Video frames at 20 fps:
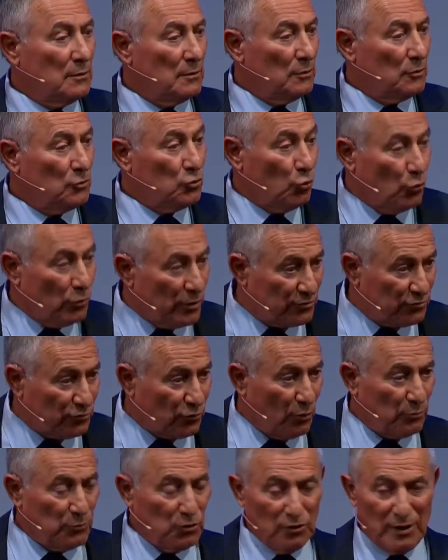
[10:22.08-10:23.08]
tourists
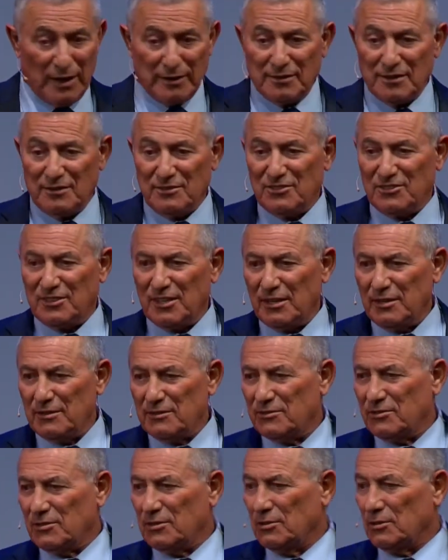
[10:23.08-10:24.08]
from United
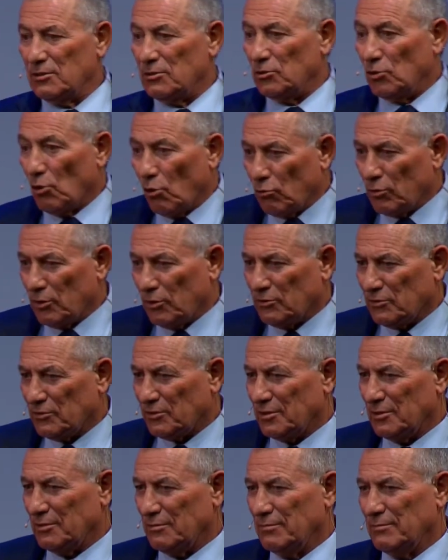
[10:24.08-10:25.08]
States, donors,
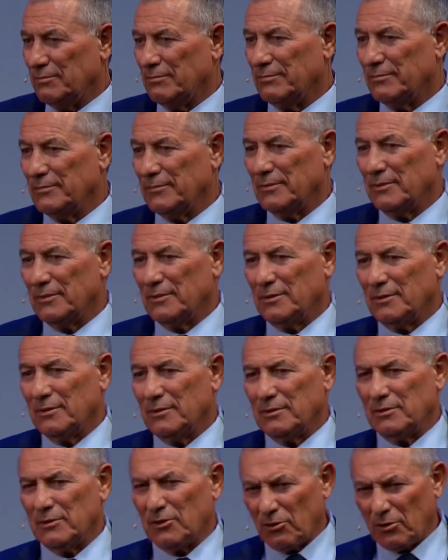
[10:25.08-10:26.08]

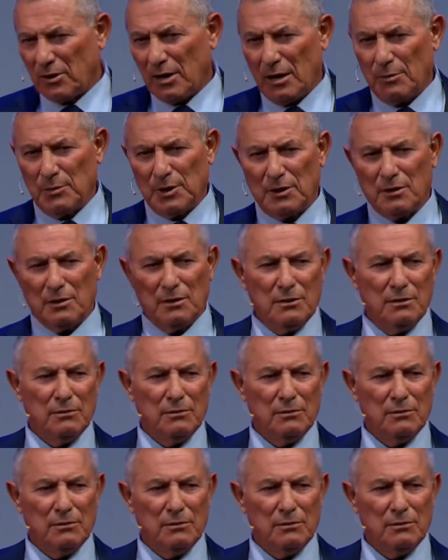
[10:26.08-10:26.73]
they are coming